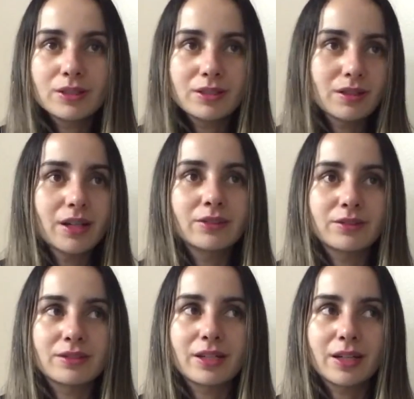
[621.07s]

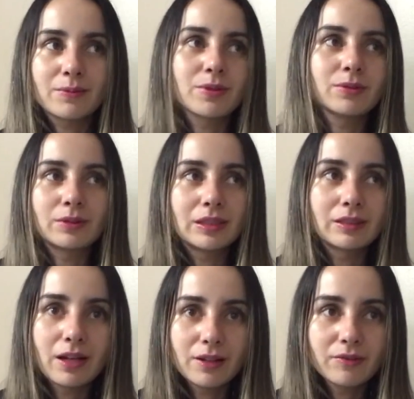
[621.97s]
designers that I absolutely
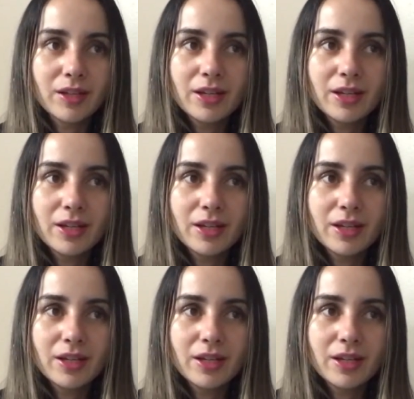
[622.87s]
love.